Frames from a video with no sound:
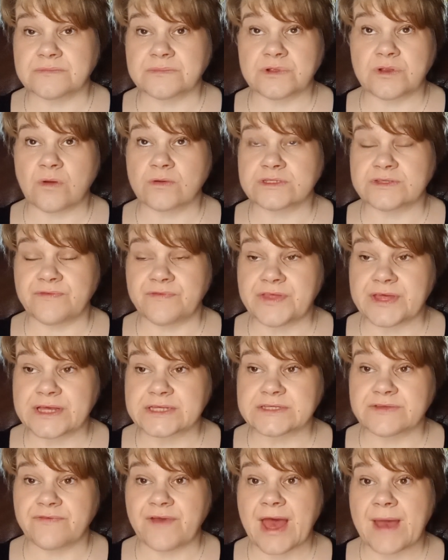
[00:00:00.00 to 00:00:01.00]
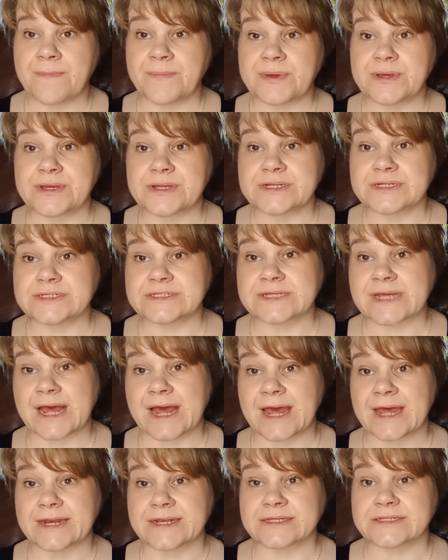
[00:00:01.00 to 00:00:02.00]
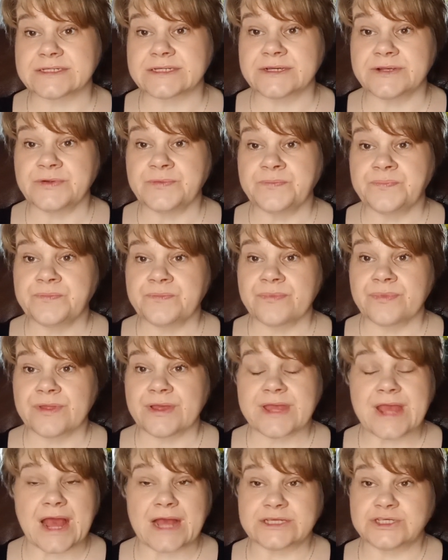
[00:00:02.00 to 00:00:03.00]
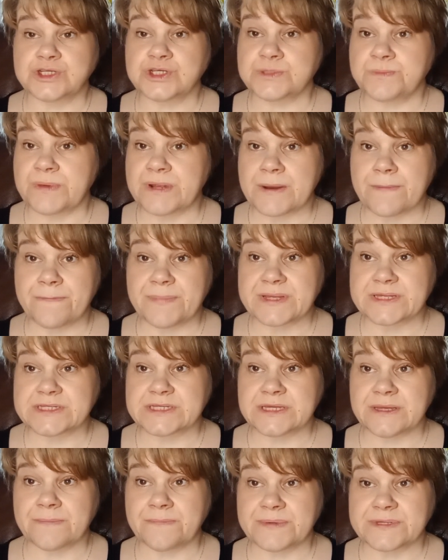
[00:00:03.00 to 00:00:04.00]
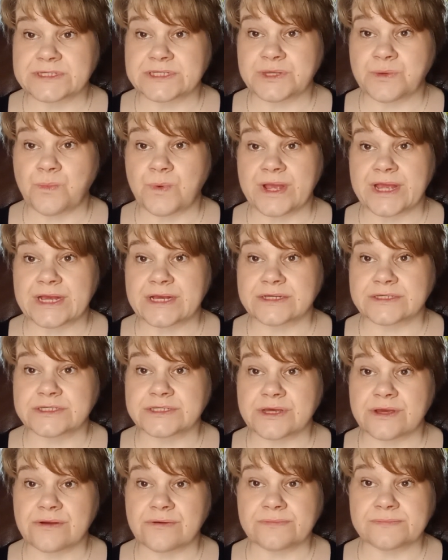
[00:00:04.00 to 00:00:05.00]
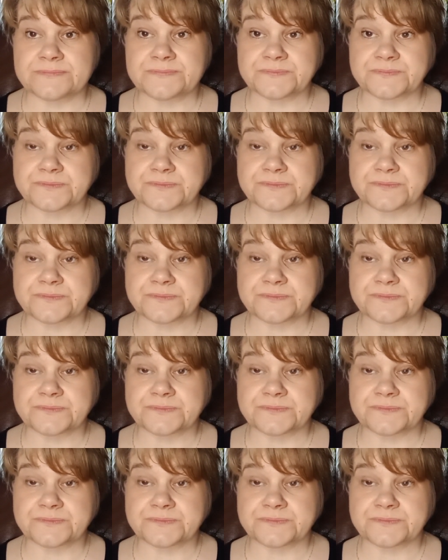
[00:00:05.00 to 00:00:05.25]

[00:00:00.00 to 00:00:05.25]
lots of things have happened, and yeah, it's just been a busy week. So,